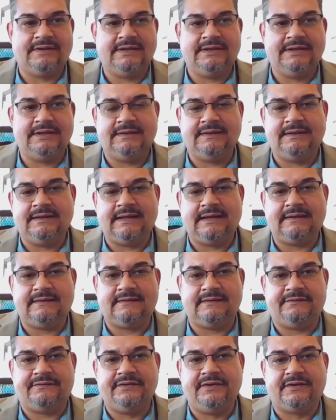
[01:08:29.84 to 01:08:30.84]
so the
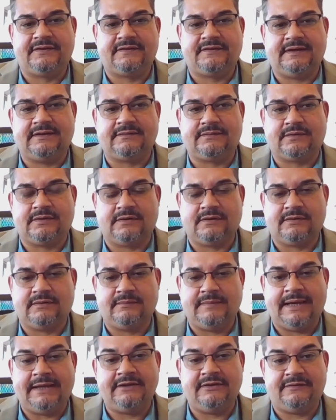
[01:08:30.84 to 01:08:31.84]
legacy fuel cells
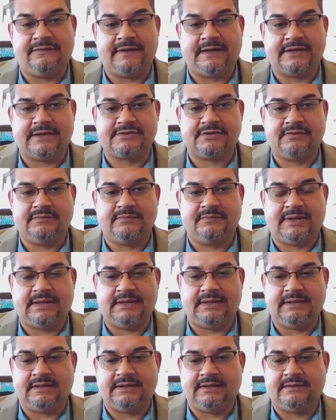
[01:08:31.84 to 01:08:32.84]
were manufactured
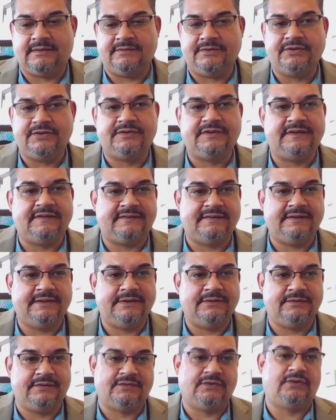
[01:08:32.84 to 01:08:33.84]
by
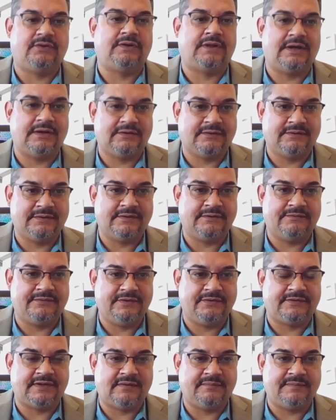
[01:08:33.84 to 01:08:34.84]
UTC, who is no longer in the
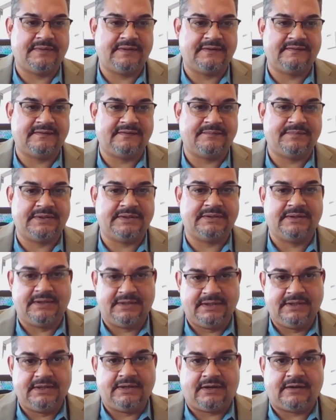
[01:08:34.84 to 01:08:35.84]
fuel cell business, but
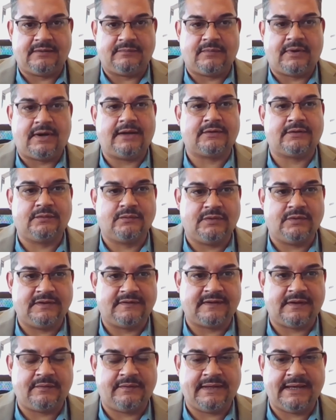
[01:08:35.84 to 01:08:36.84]
our modern
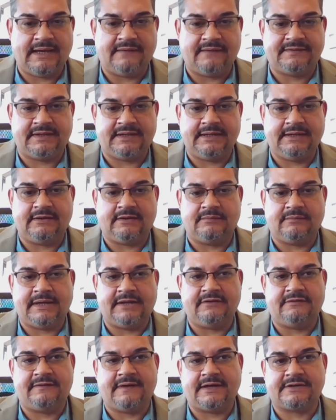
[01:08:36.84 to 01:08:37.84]
ones that we have today are
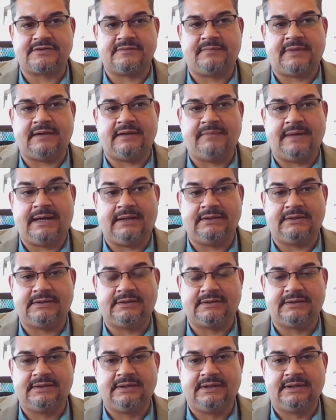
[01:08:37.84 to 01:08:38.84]
manufactured by
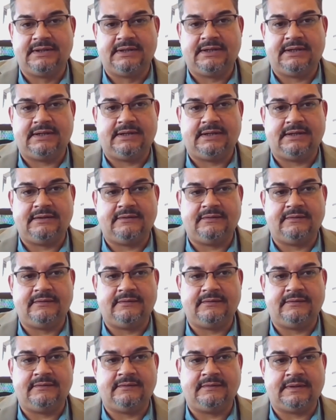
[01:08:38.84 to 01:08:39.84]
Ballard,
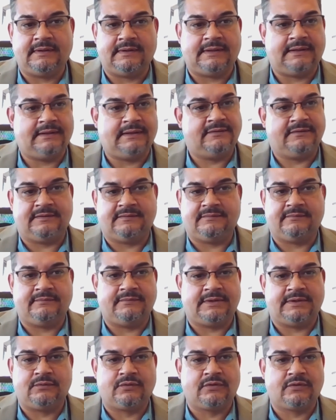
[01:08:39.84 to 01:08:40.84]
who has
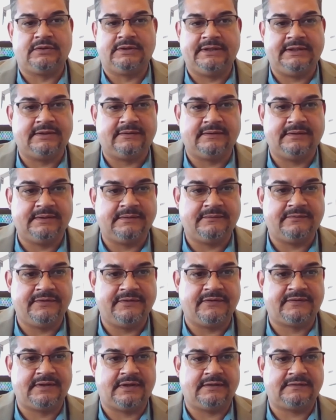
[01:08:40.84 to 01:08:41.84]
a world leader in
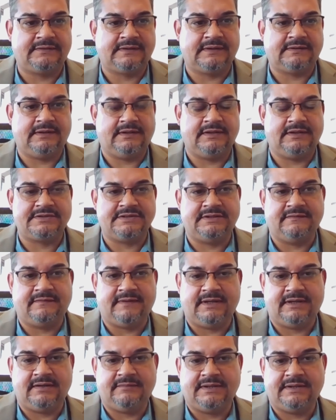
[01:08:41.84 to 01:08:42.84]
fuel cell technology
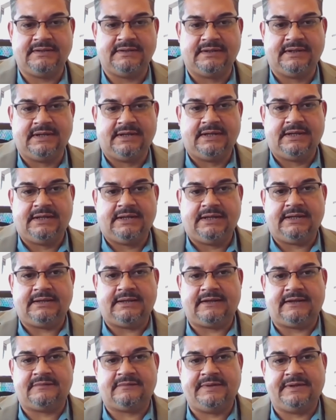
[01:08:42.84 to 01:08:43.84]
development
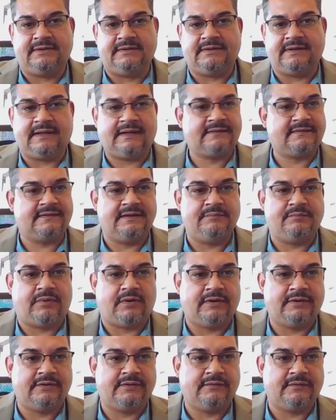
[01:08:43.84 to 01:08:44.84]
and has been an excellent
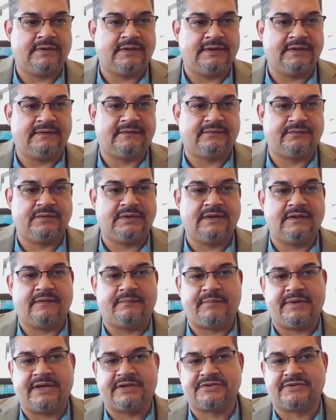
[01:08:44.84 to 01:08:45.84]
partner with us. One of
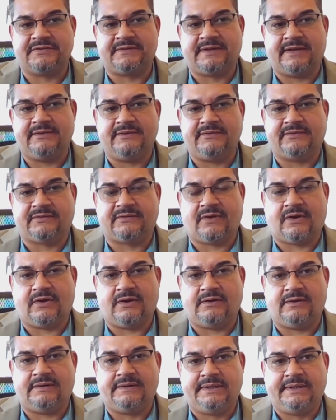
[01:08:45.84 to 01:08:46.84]
the pictures that you
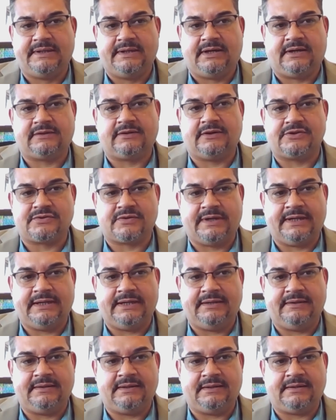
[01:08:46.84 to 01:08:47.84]
saw on our
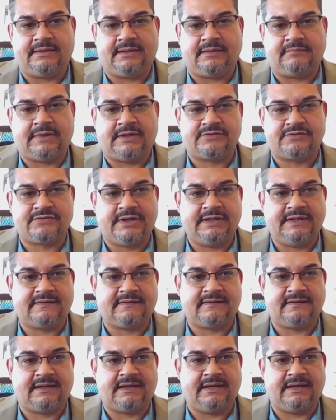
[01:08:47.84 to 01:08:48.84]
training, on my training
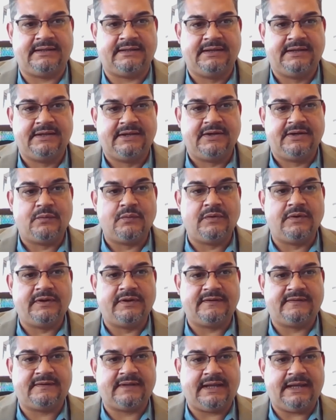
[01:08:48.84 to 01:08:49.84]
slide,
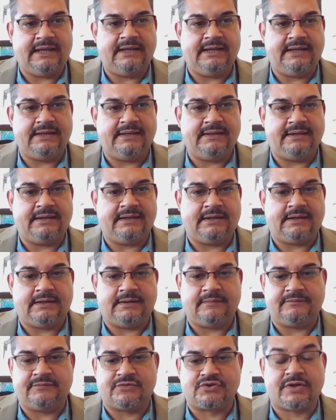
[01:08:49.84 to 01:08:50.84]
was a
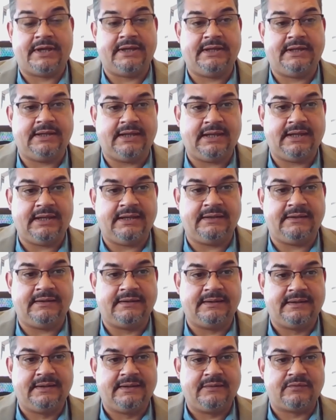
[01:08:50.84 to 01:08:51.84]
training aid
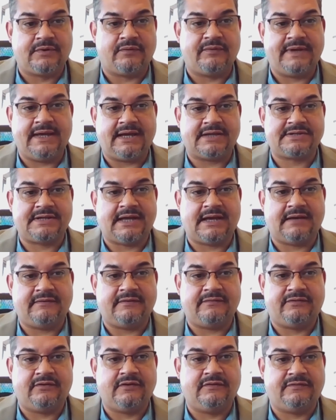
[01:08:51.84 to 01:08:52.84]
where we actually have
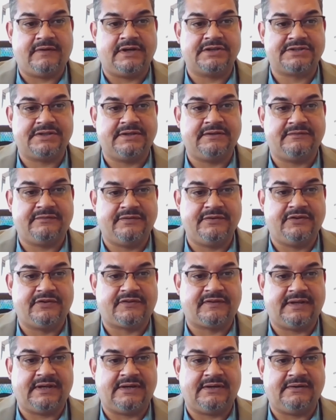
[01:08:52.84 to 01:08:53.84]
a full functioning fuel
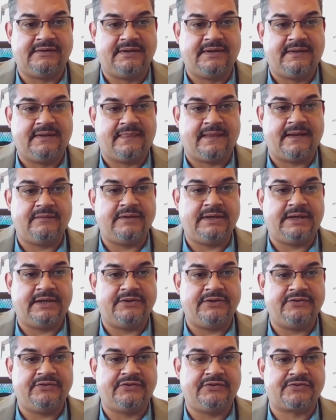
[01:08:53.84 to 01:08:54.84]
cell that we
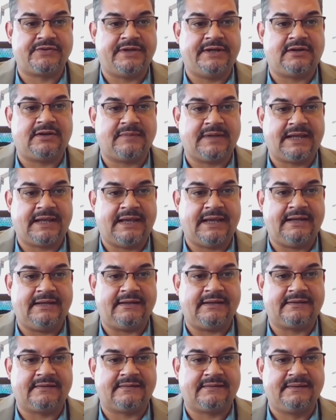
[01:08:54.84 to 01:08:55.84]
can use to train our
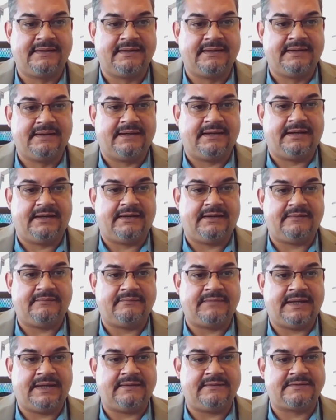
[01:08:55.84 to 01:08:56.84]
mechanics,
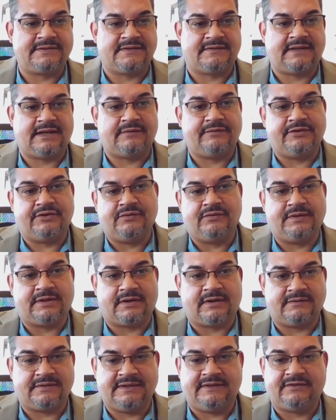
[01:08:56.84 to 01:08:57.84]
just like we do with
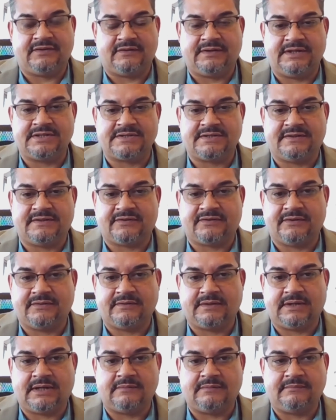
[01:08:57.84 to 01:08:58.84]
our diesel engine.
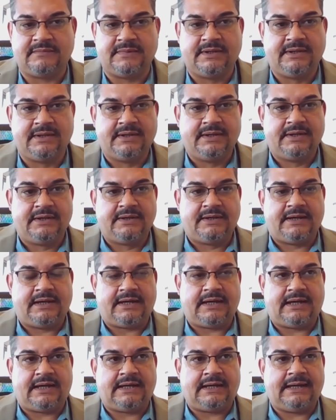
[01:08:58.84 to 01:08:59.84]
So
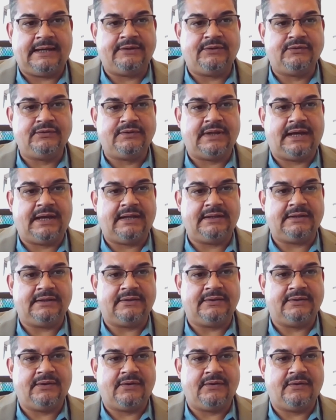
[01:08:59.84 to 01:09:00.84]
I do not
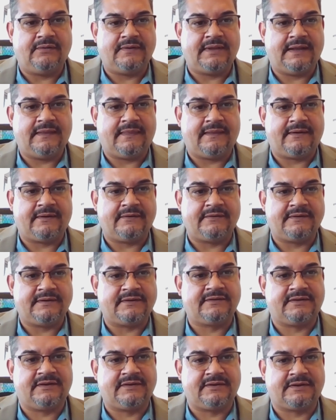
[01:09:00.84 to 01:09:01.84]
know that
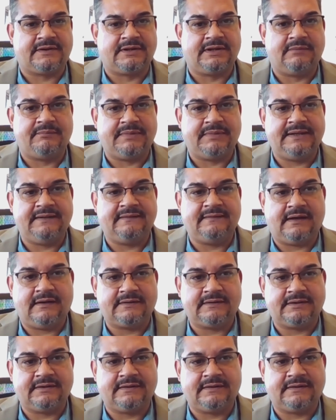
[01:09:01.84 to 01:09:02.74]
there's other companies